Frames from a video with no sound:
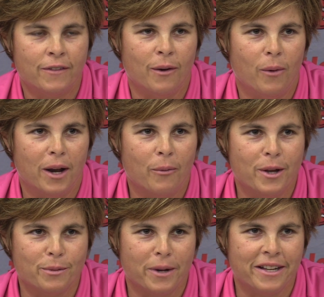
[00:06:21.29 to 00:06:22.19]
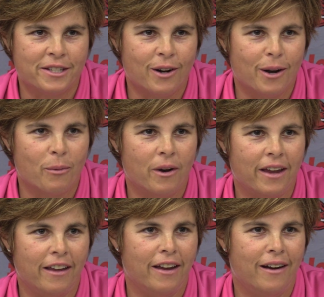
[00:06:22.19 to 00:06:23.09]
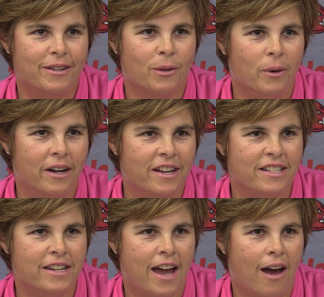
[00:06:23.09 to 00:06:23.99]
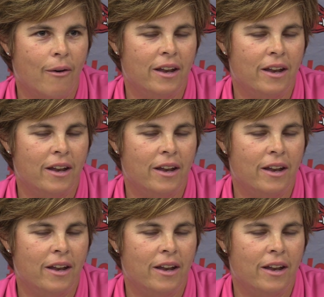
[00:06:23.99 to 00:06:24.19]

to what it was when I started working here to what it is now.